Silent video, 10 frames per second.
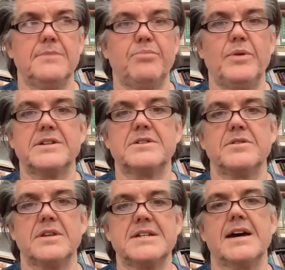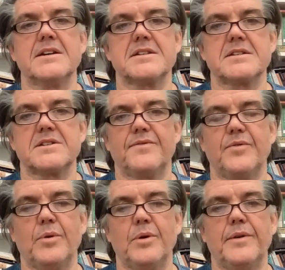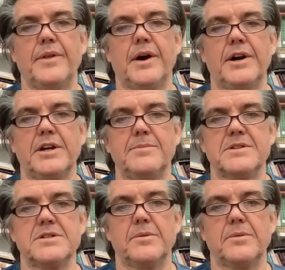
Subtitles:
point to the text for the arguments